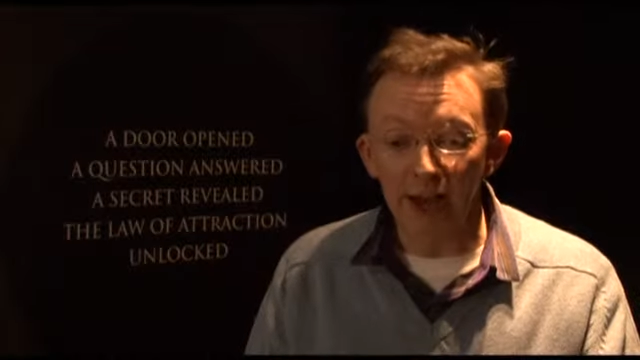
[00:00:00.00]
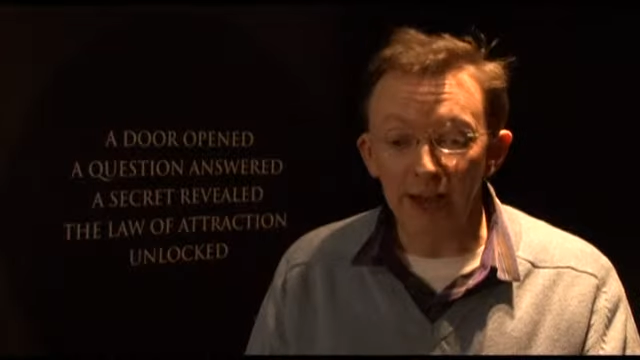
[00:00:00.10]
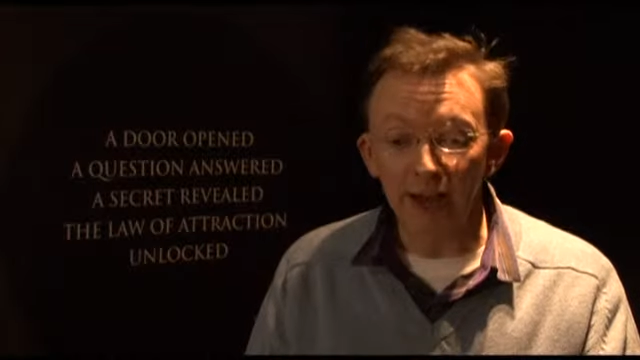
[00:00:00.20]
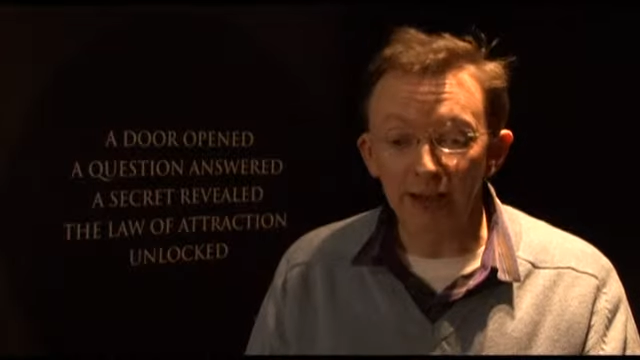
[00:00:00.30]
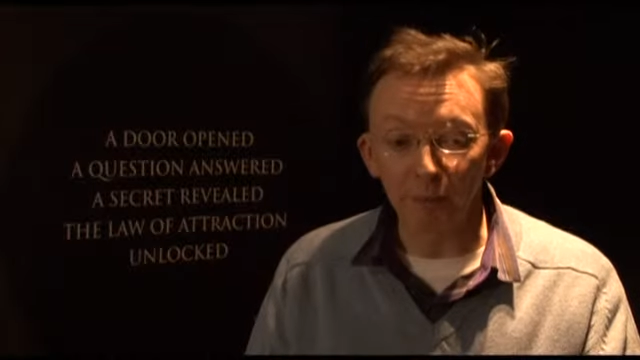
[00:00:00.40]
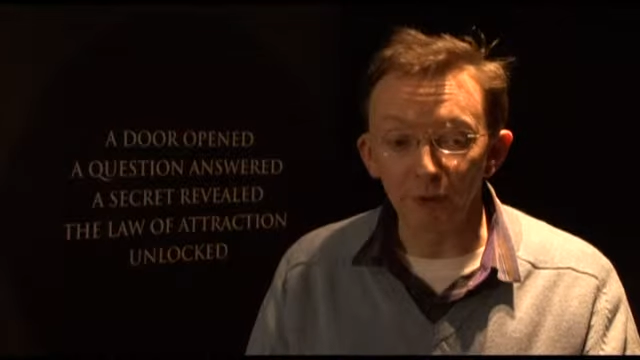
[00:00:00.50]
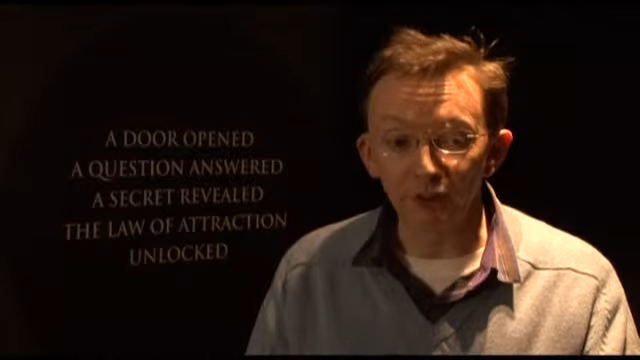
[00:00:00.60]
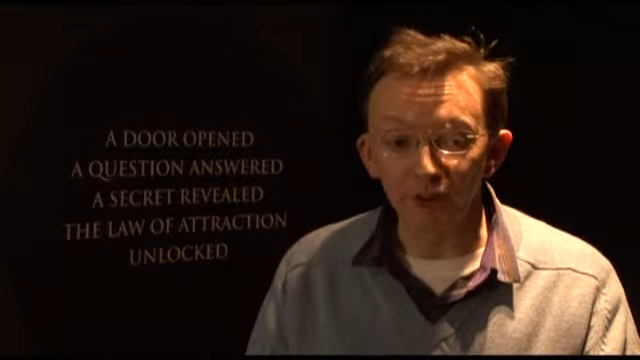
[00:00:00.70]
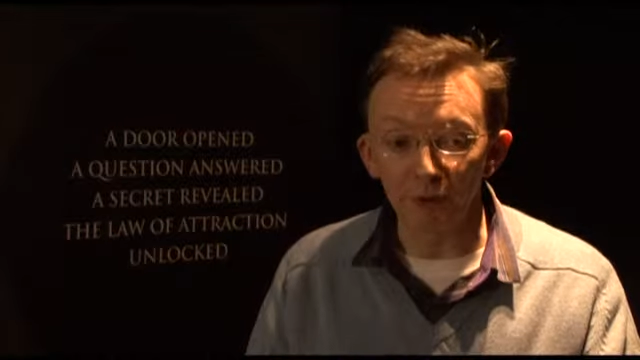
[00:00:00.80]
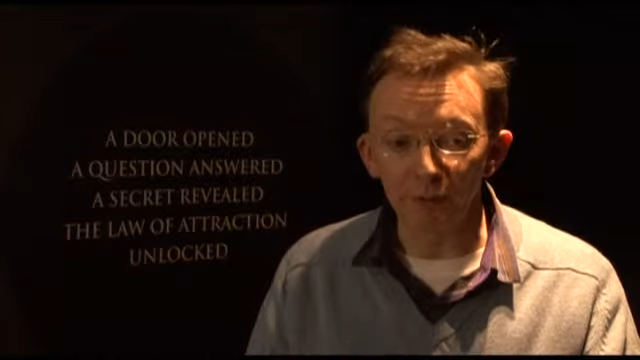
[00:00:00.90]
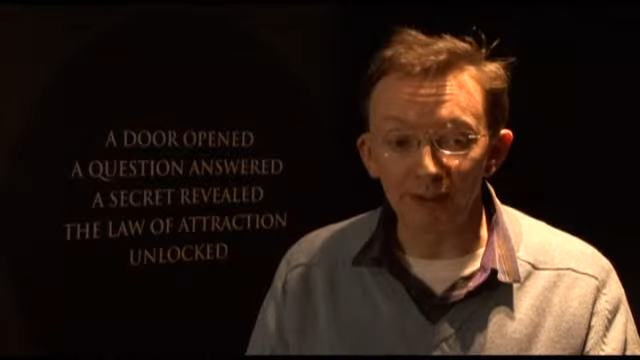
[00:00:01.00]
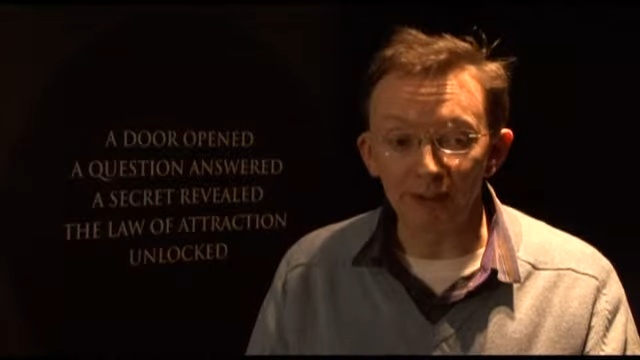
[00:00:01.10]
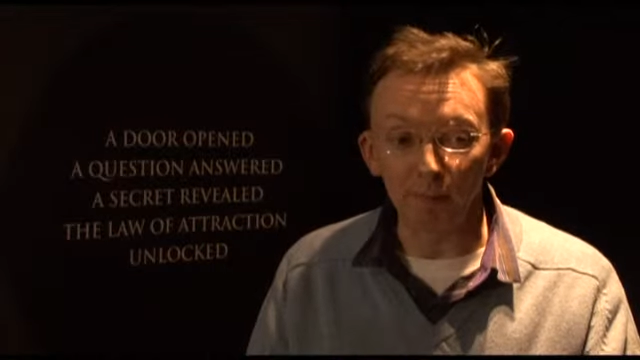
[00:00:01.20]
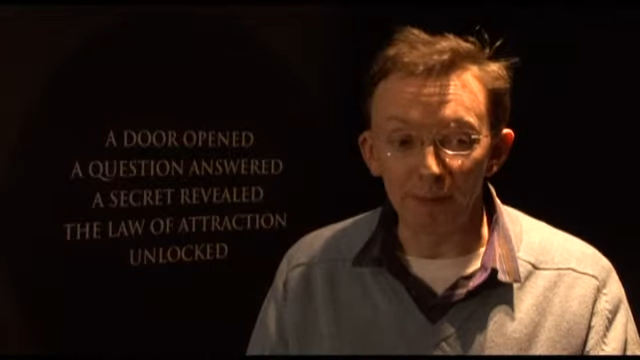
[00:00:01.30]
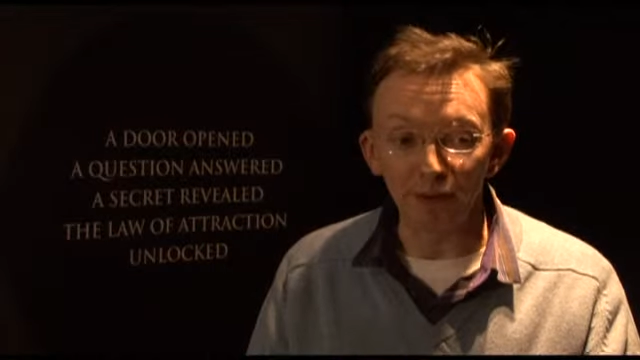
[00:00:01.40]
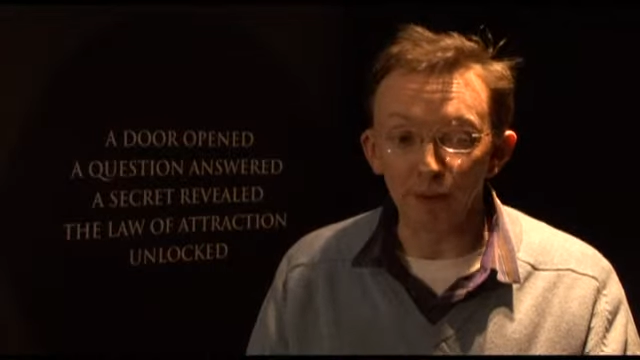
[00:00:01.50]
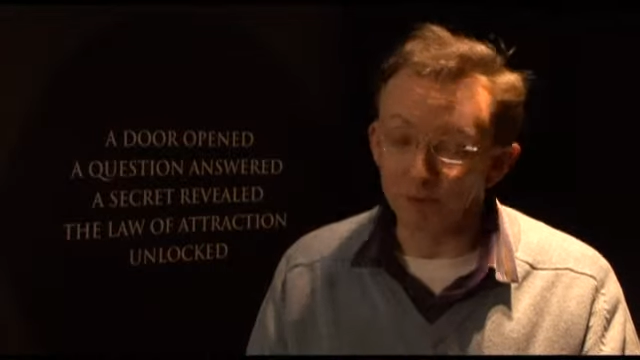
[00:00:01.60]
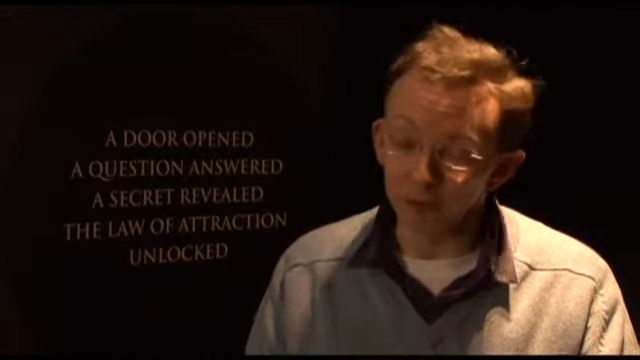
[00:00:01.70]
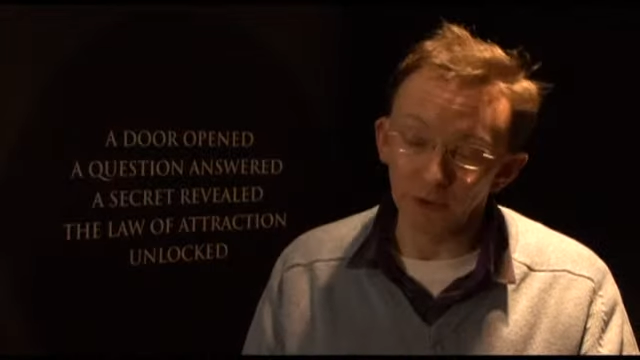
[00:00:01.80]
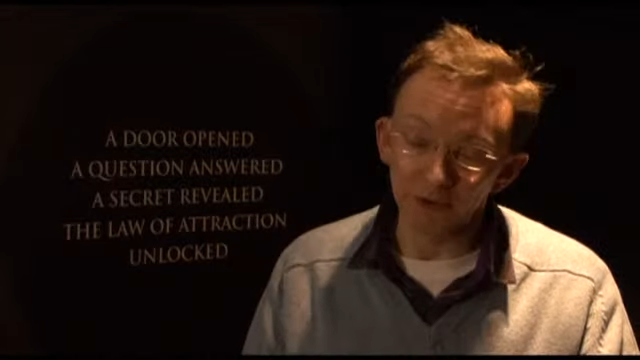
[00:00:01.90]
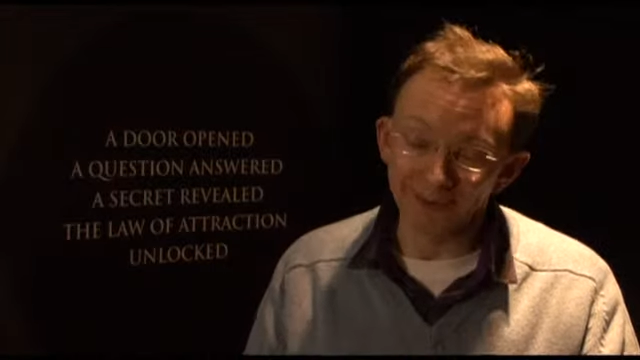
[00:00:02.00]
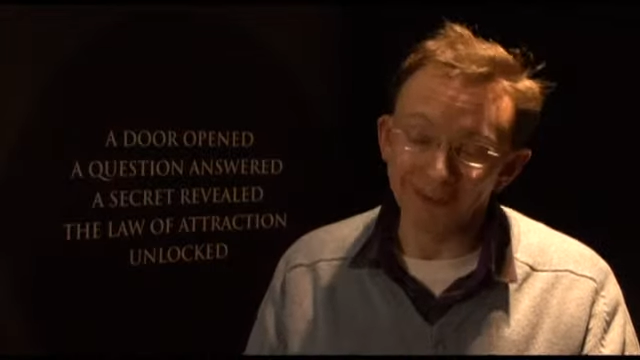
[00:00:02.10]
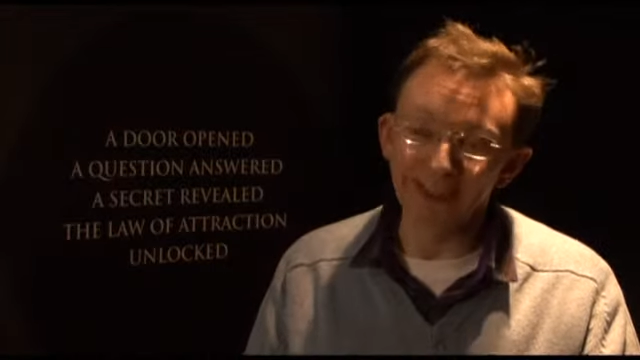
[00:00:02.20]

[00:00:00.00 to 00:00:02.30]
and I must say I've been getting better results in the